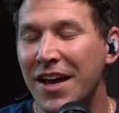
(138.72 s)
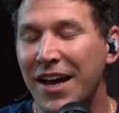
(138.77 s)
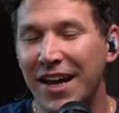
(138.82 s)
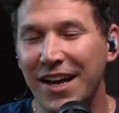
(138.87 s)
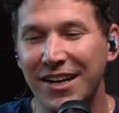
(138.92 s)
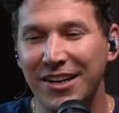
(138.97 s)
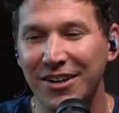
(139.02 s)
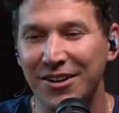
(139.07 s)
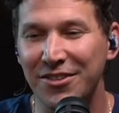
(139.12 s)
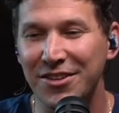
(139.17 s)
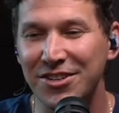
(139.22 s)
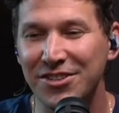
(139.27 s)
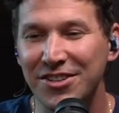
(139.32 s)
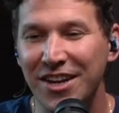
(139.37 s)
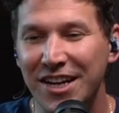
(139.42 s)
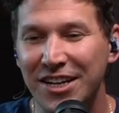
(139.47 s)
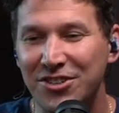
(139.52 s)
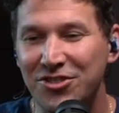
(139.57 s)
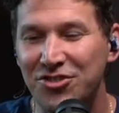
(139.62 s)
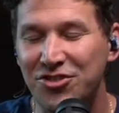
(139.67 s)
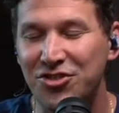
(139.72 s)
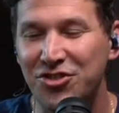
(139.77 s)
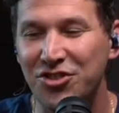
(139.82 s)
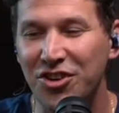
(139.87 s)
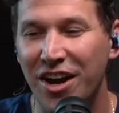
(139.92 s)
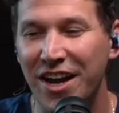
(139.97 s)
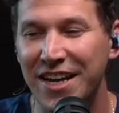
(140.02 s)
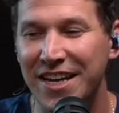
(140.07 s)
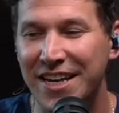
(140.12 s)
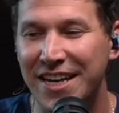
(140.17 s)
And no, this like
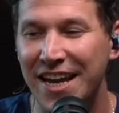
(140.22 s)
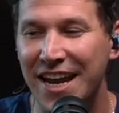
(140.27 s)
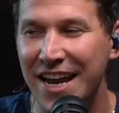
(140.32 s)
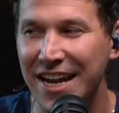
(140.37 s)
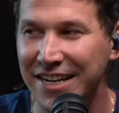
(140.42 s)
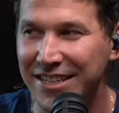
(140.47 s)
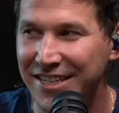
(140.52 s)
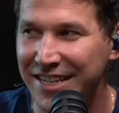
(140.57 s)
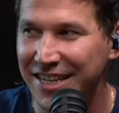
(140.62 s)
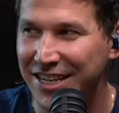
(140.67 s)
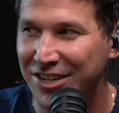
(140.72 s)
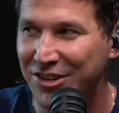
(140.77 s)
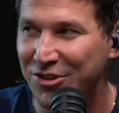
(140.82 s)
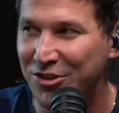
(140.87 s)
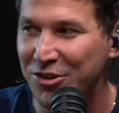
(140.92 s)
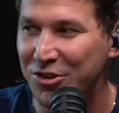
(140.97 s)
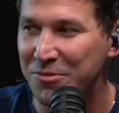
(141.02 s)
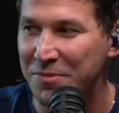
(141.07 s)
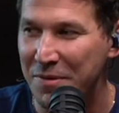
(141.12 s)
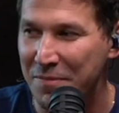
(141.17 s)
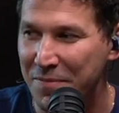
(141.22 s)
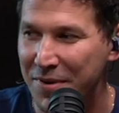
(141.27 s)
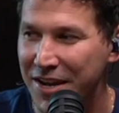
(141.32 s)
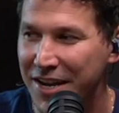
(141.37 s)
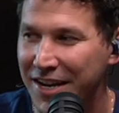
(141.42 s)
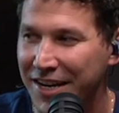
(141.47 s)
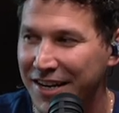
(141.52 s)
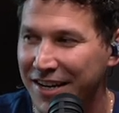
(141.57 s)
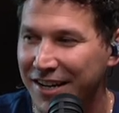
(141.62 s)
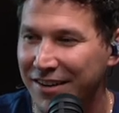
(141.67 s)
gigantic human
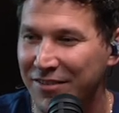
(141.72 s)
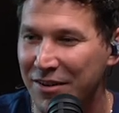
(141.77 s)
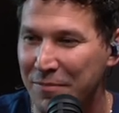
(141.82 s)
being yeah.